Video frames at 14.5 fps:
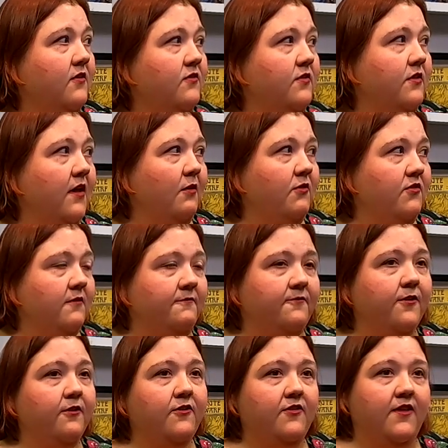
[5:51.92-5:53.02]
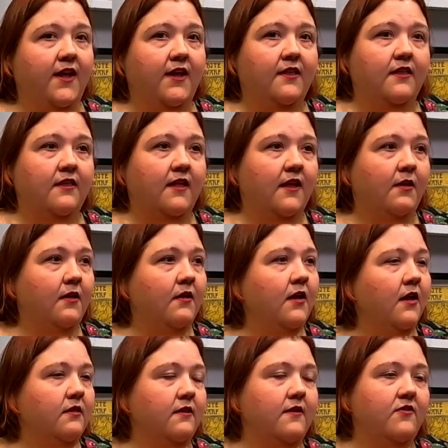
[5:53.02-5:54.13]
So that was the first thing. They
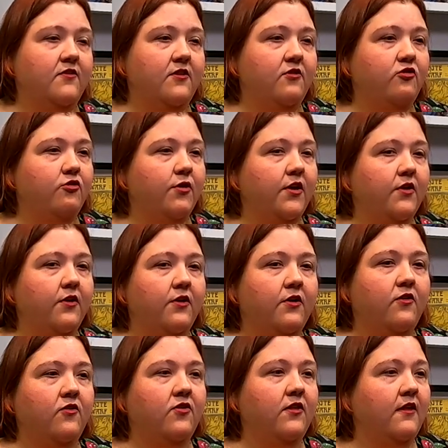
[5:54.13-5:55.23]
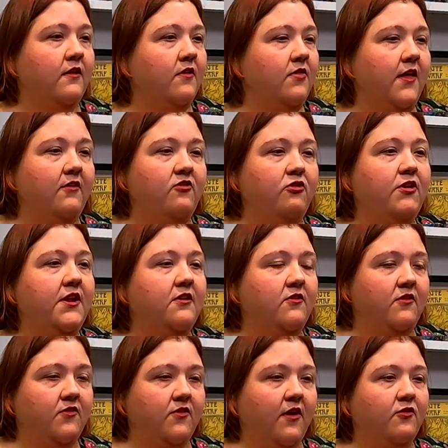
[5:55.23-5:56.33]
listed triggers, things you need to
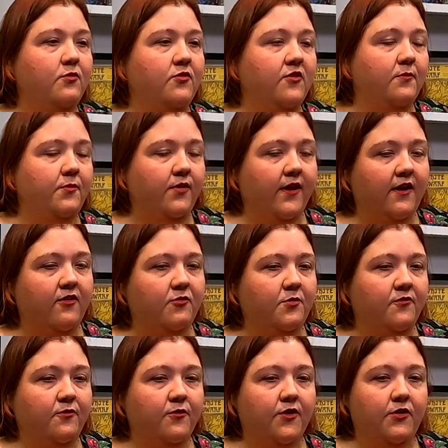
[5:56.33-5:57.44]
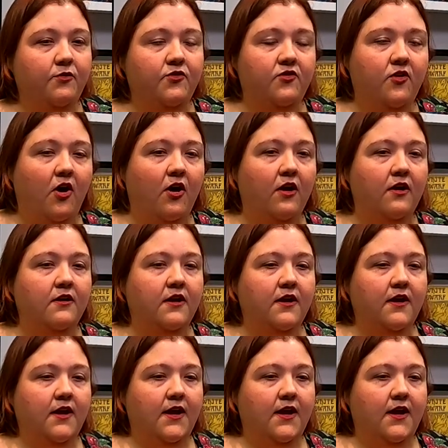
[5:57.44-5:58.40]
discuss with your players before you start.